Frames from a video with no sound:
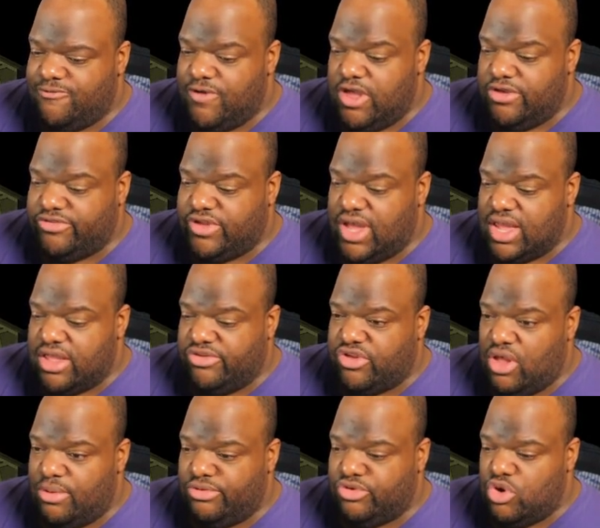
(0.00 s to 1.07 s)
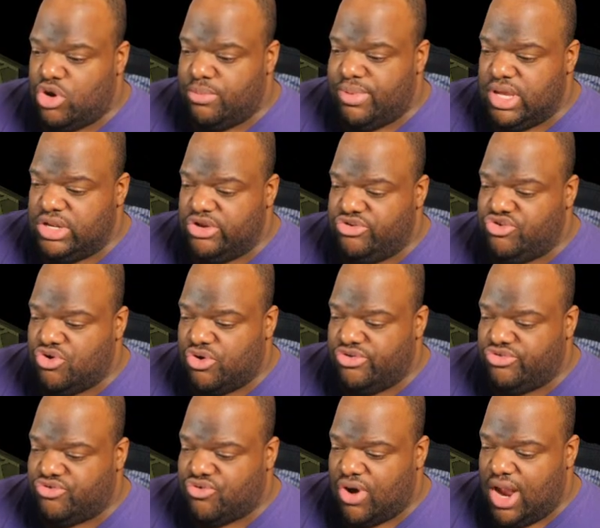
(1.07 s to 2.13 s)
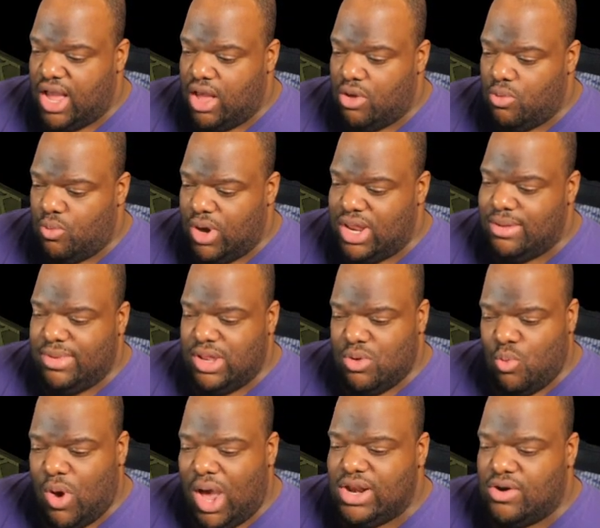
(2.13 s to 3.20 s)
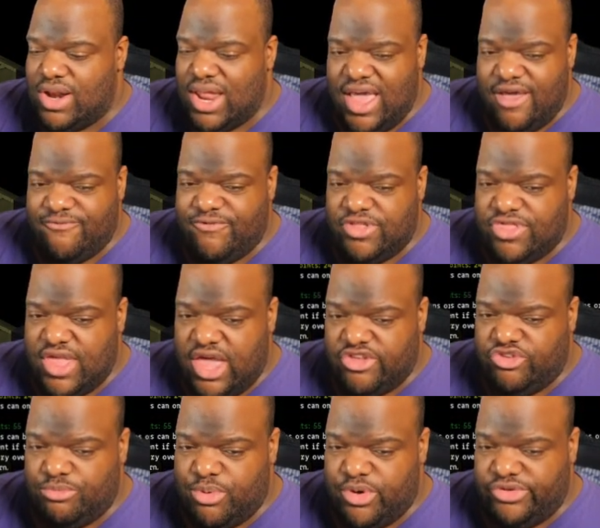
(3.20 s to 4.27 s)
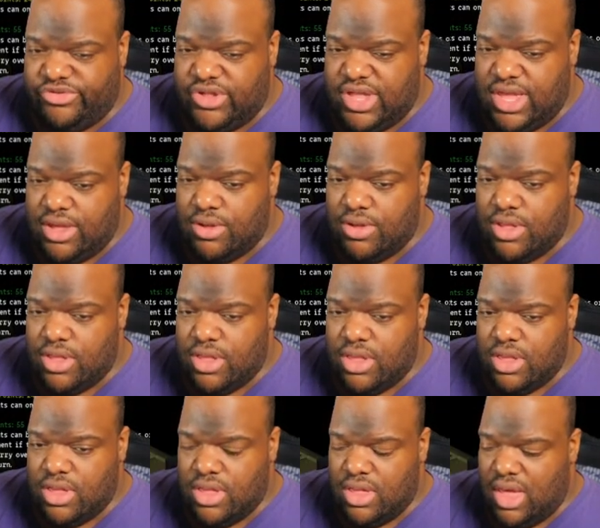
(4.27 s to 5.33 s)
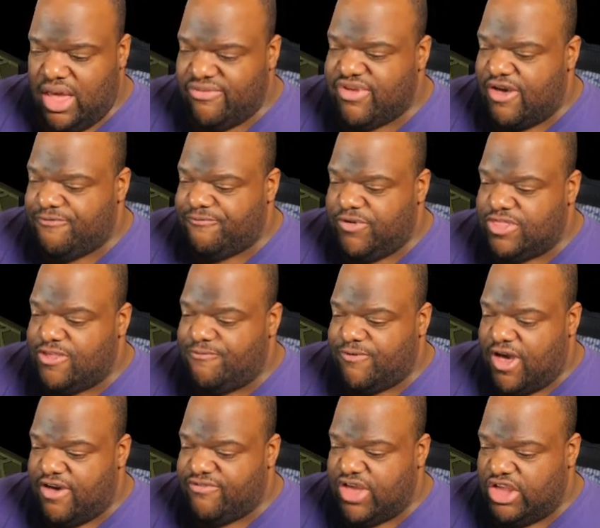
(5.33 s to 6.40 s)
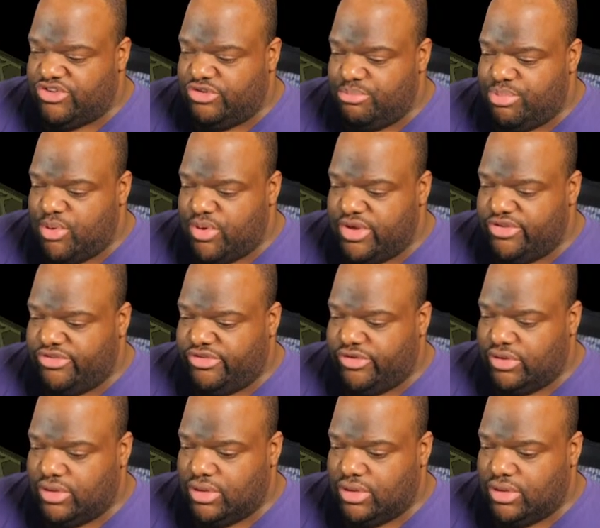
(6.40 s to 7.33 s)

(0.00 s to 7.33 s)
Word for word: feels like it's almost going to be an endurance trial. Wait a minute, why don't I have 50 action points now? I've got 55 action points.